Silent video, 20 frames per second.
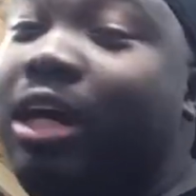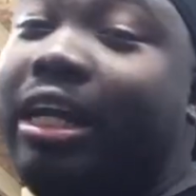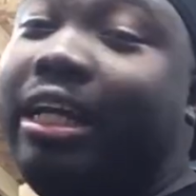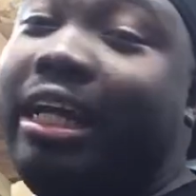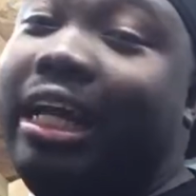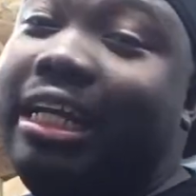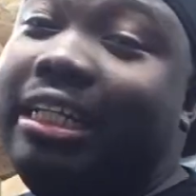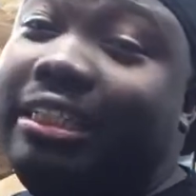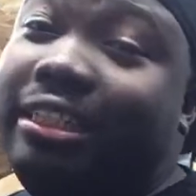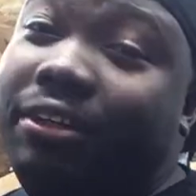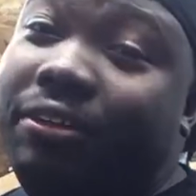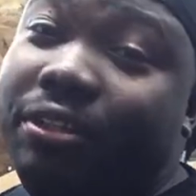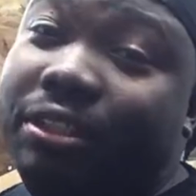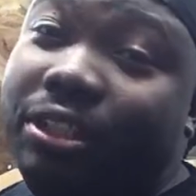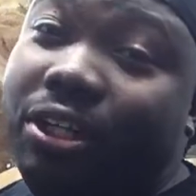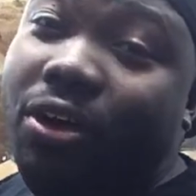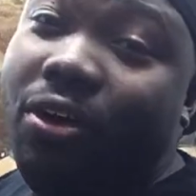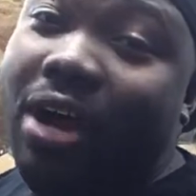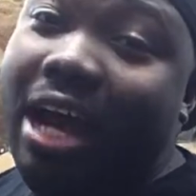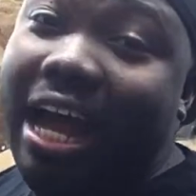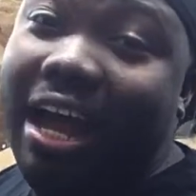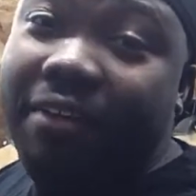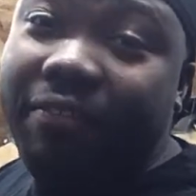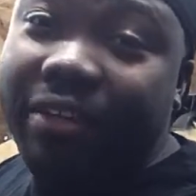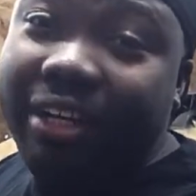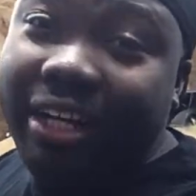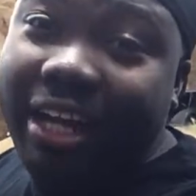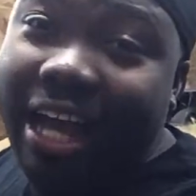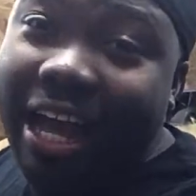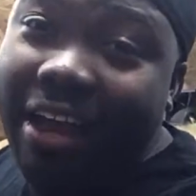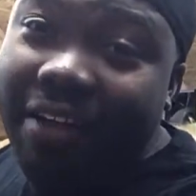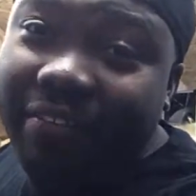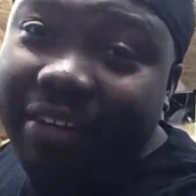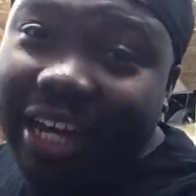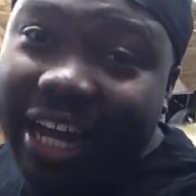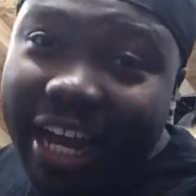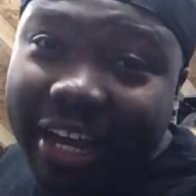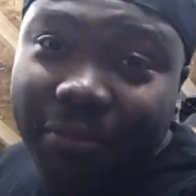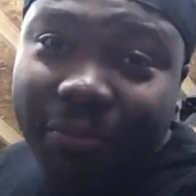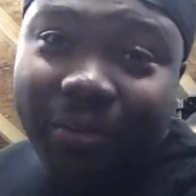the K series though. I haven't
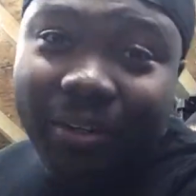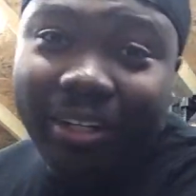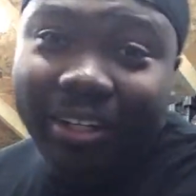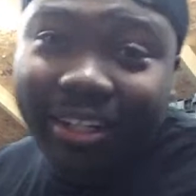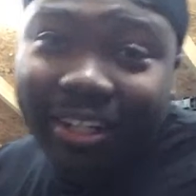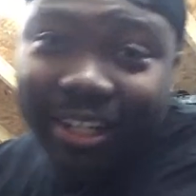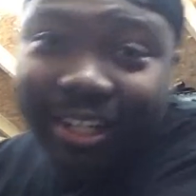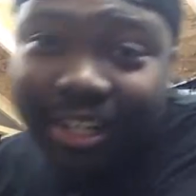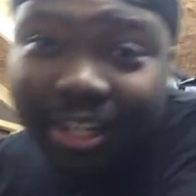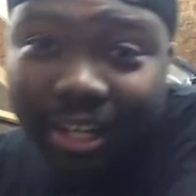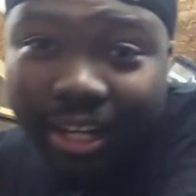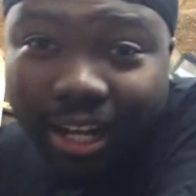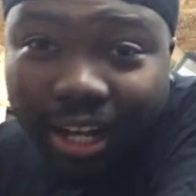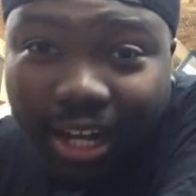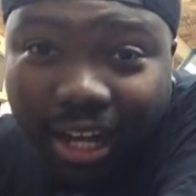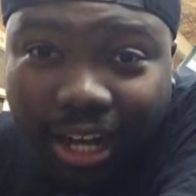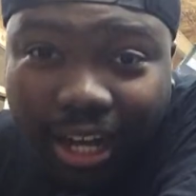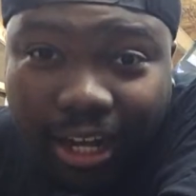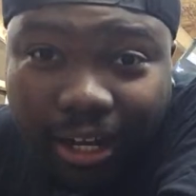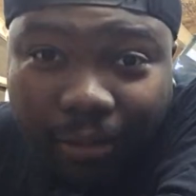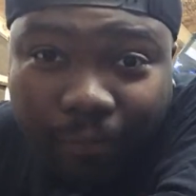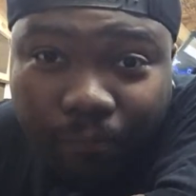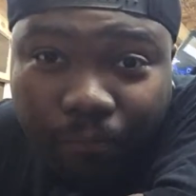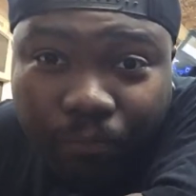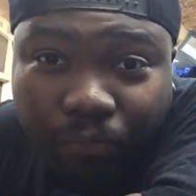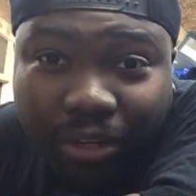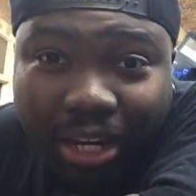had one.